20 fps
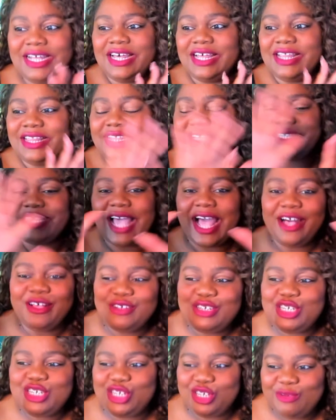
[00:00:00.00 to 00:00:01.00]
this
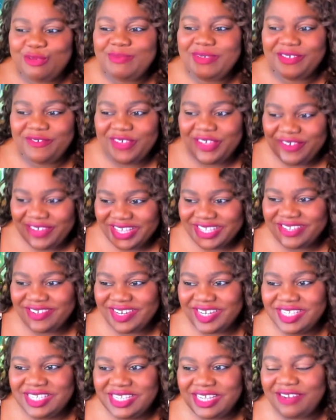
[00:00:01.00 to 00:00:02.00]
house should be focused
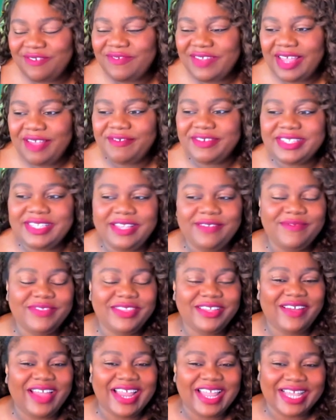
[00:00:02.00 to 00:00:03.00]
on the sunflowers, even
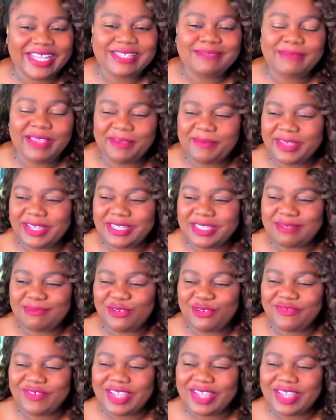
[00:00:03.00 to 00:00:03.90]
though I guess maybe it's more of